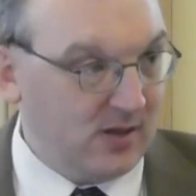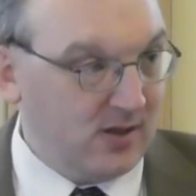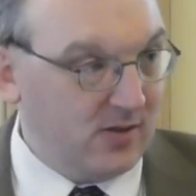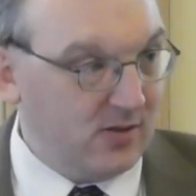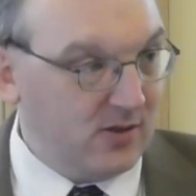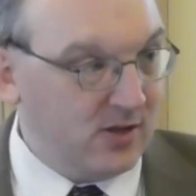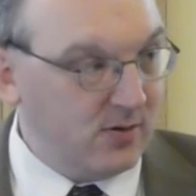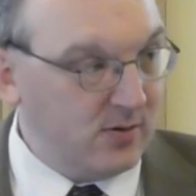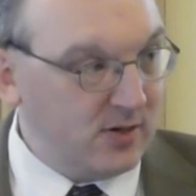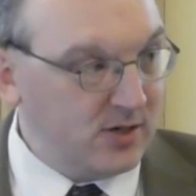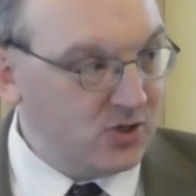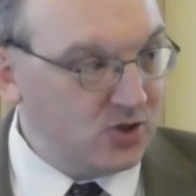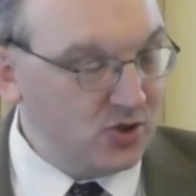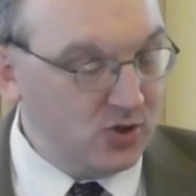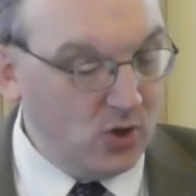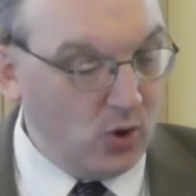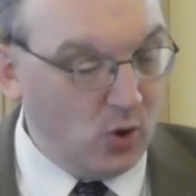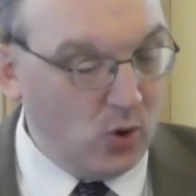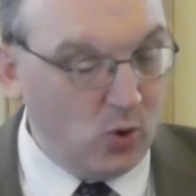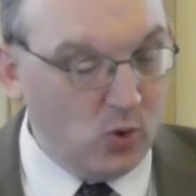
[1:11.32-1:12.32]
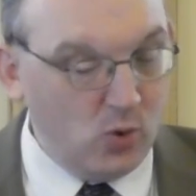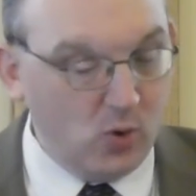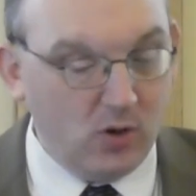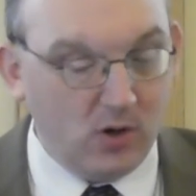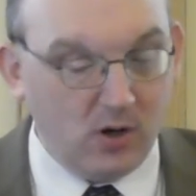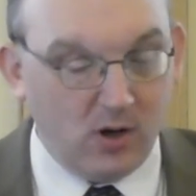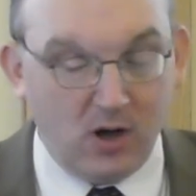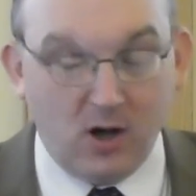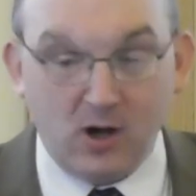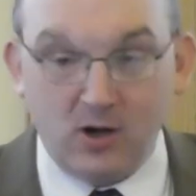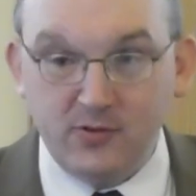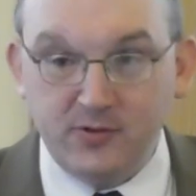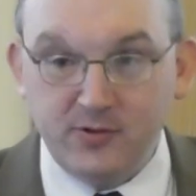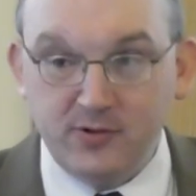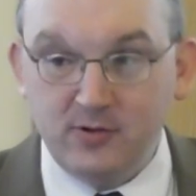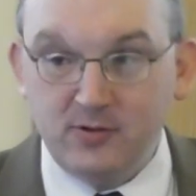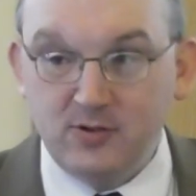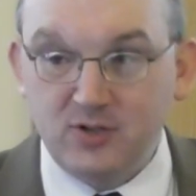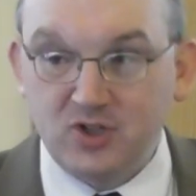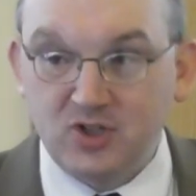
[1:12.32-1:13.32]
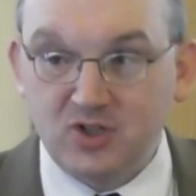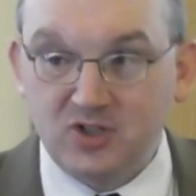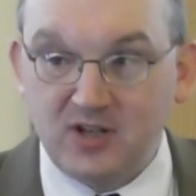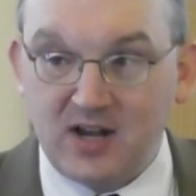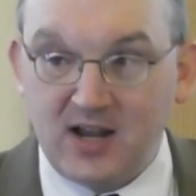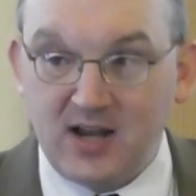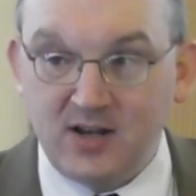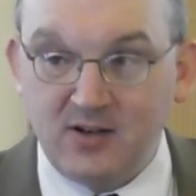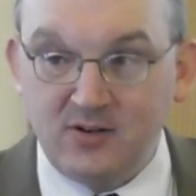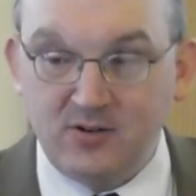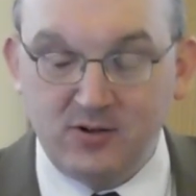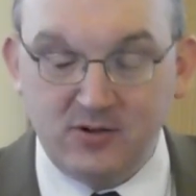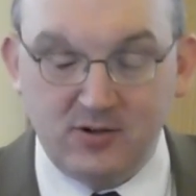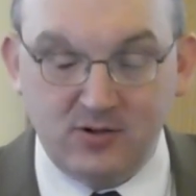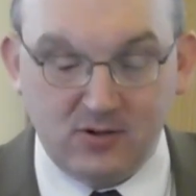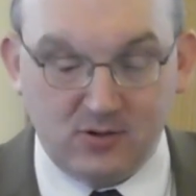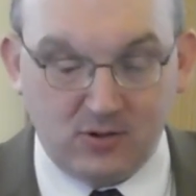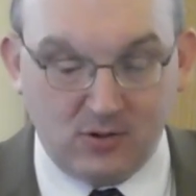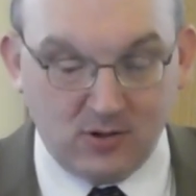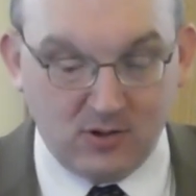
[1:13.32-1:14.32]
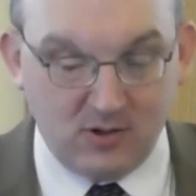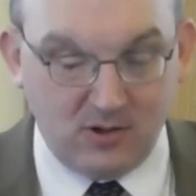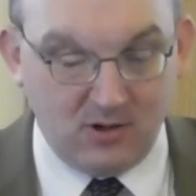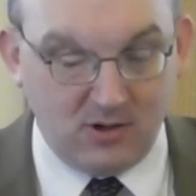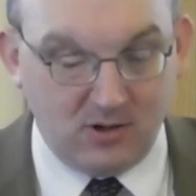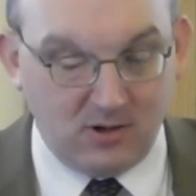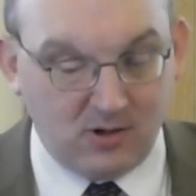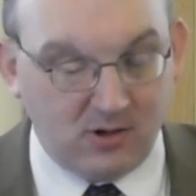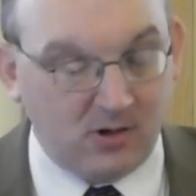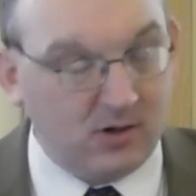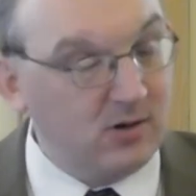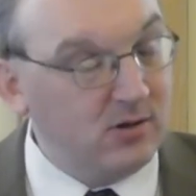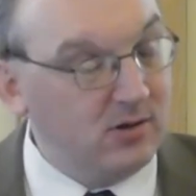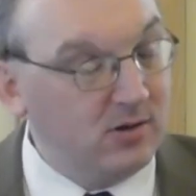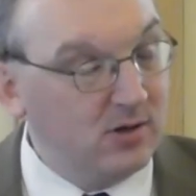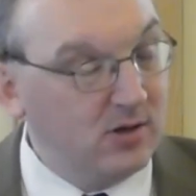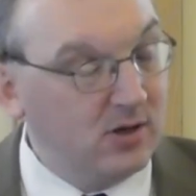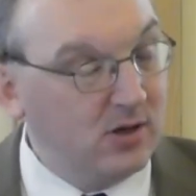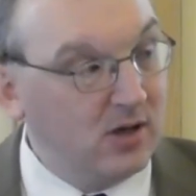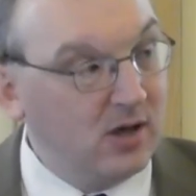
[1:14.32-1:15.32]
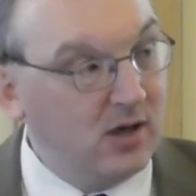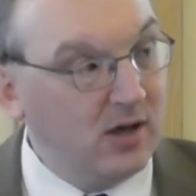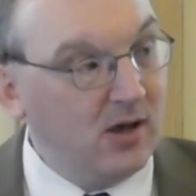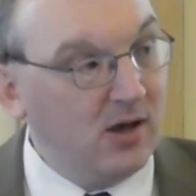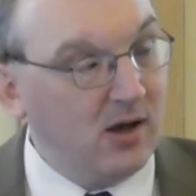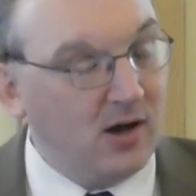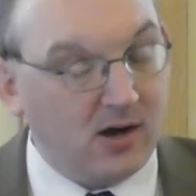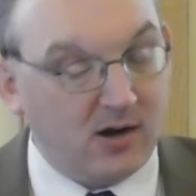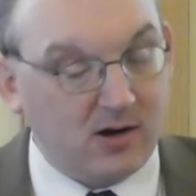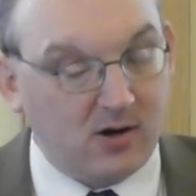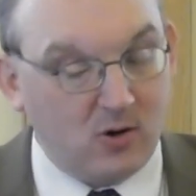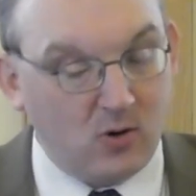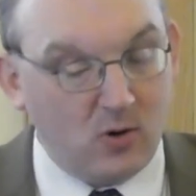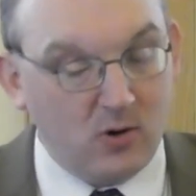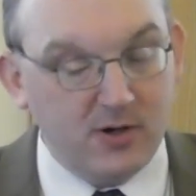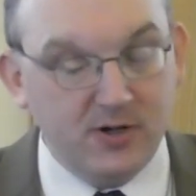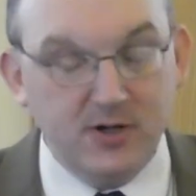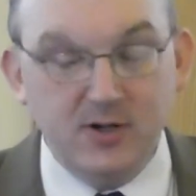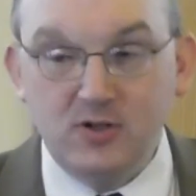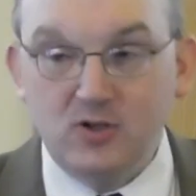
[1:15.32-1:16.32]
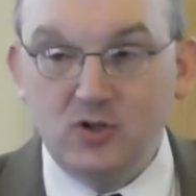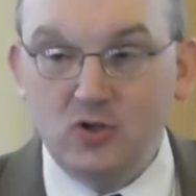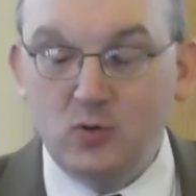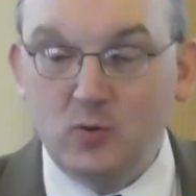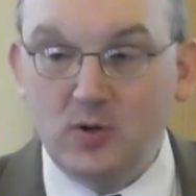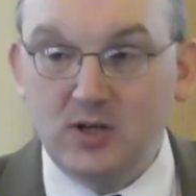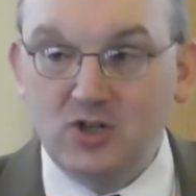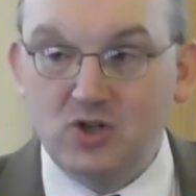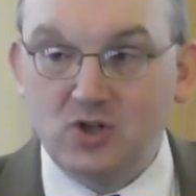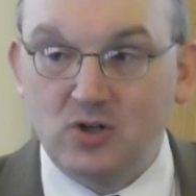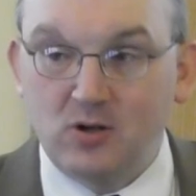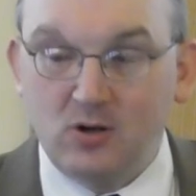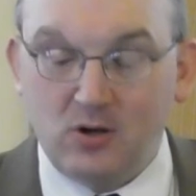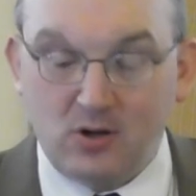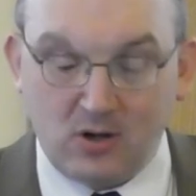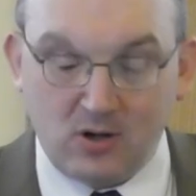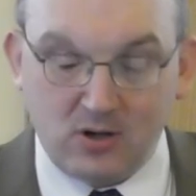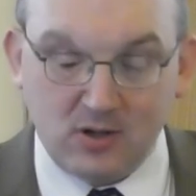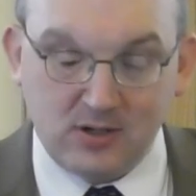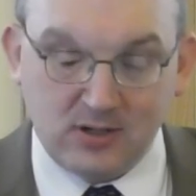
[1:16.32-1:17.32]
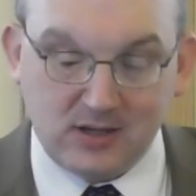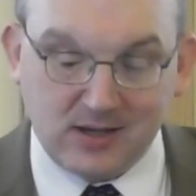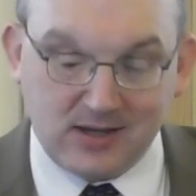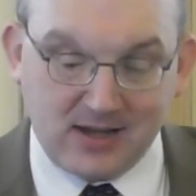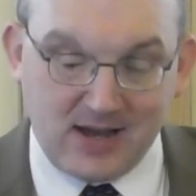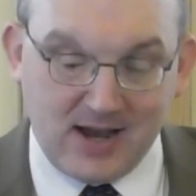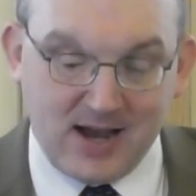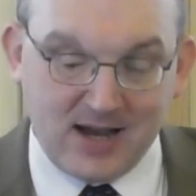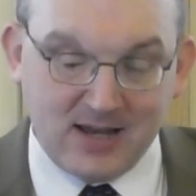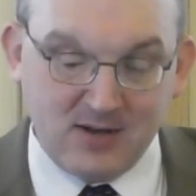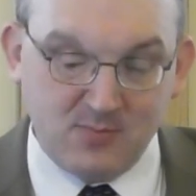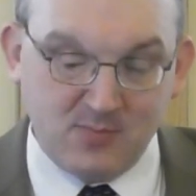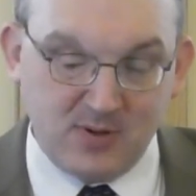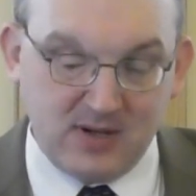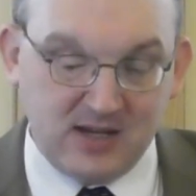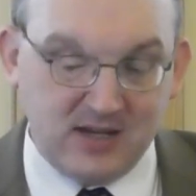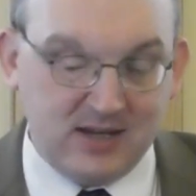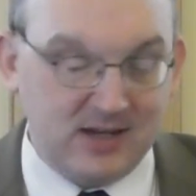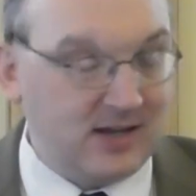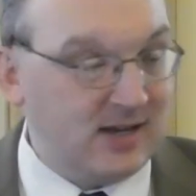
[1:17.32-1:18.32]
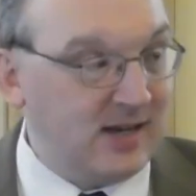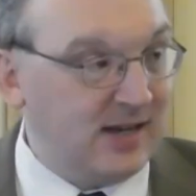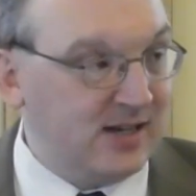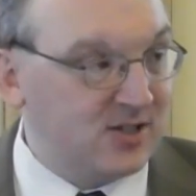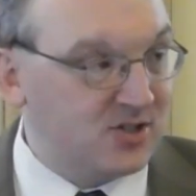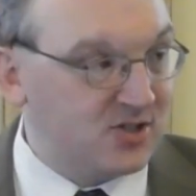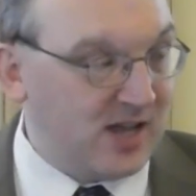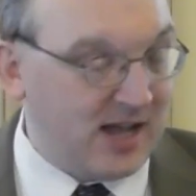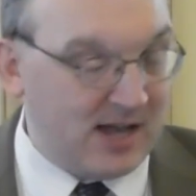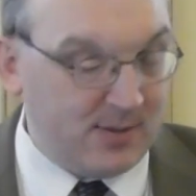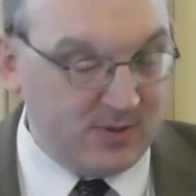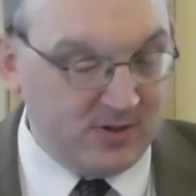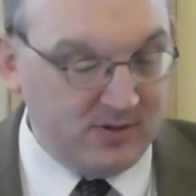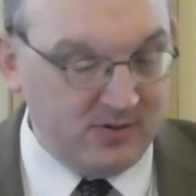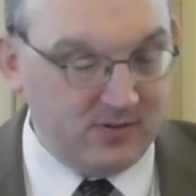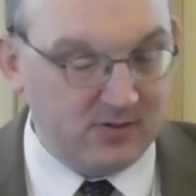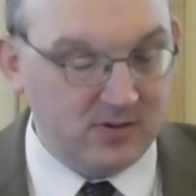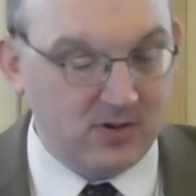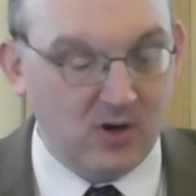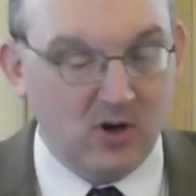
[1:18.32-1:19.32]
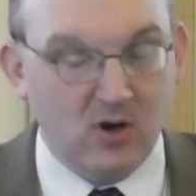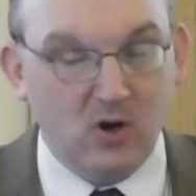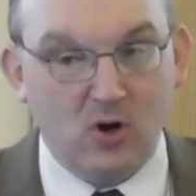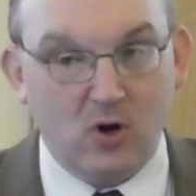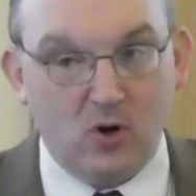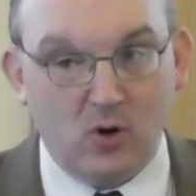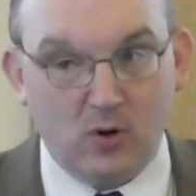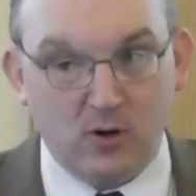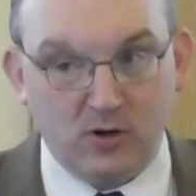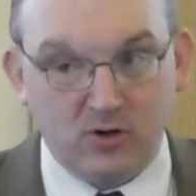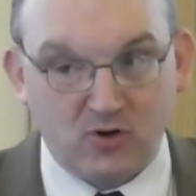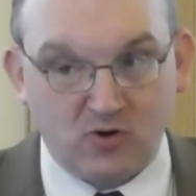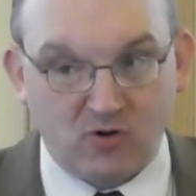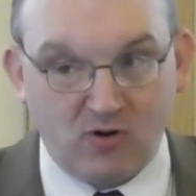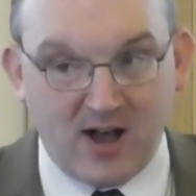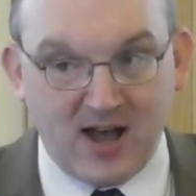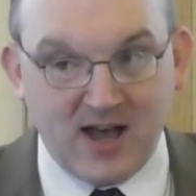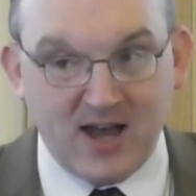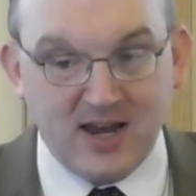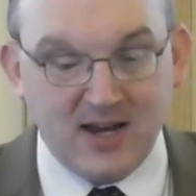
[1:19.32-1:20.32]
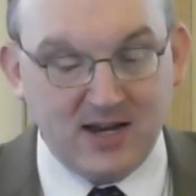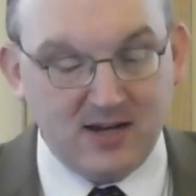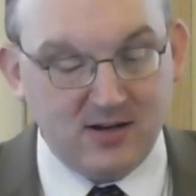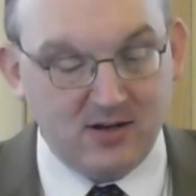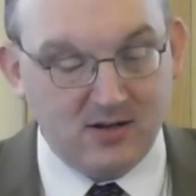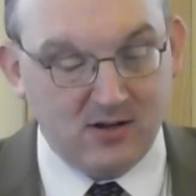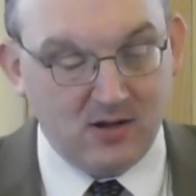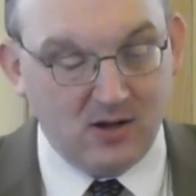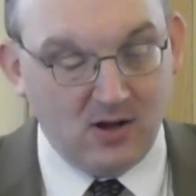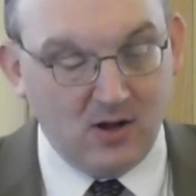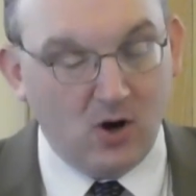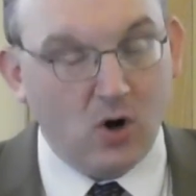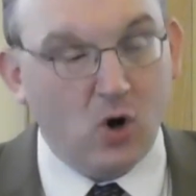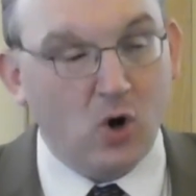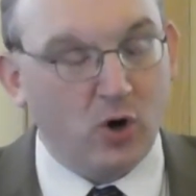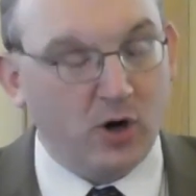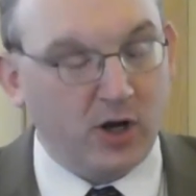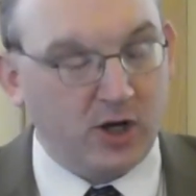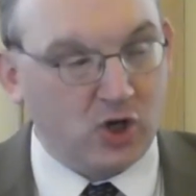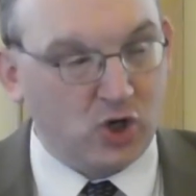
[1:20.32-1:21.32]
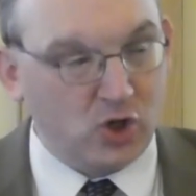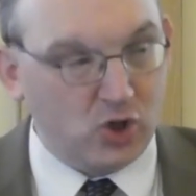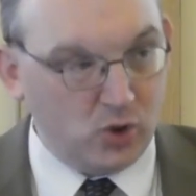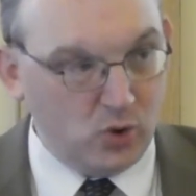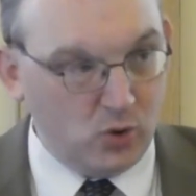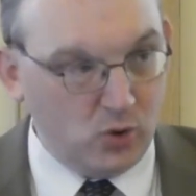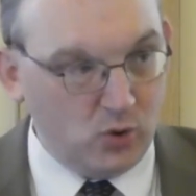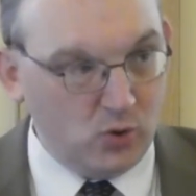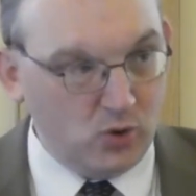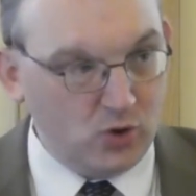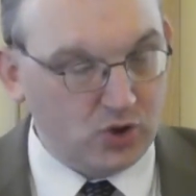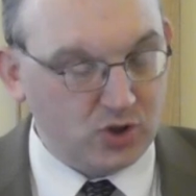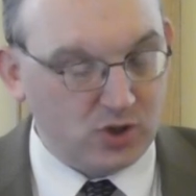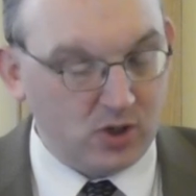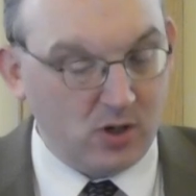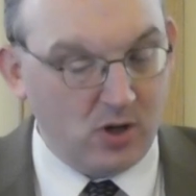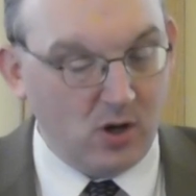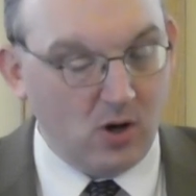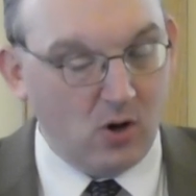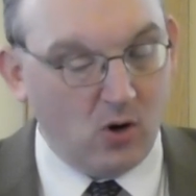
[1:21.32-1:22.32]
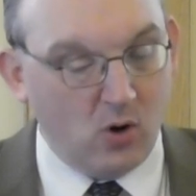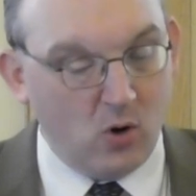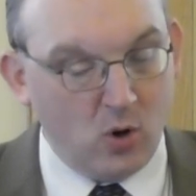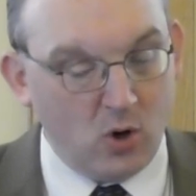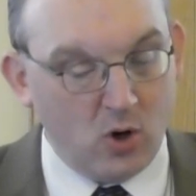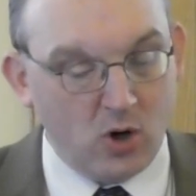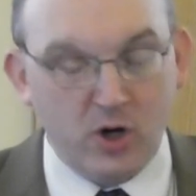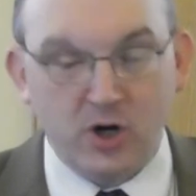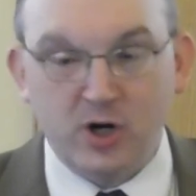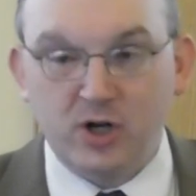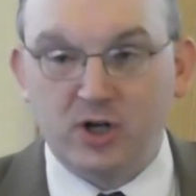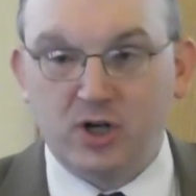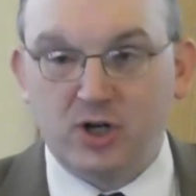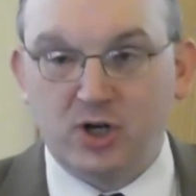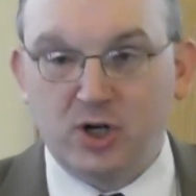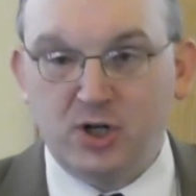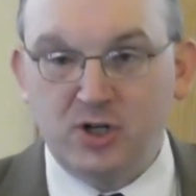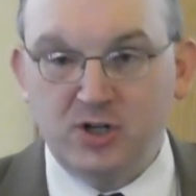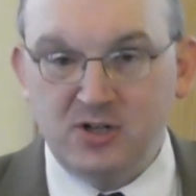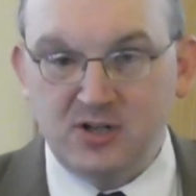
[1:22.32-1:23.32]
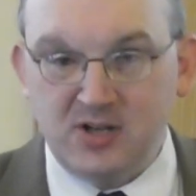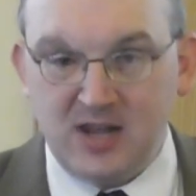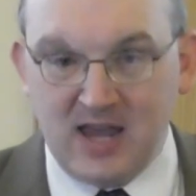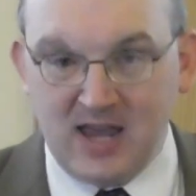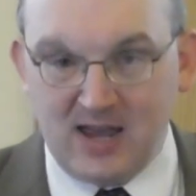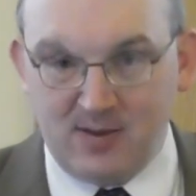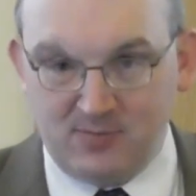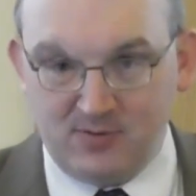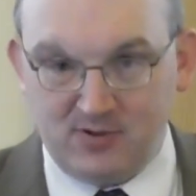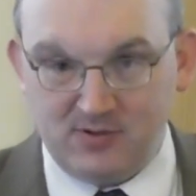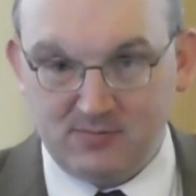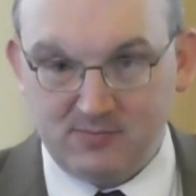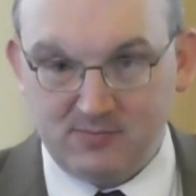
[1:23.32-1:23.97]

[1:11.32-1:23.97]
There is no other standard or law according to which God can be examined or tried or accused or condemned.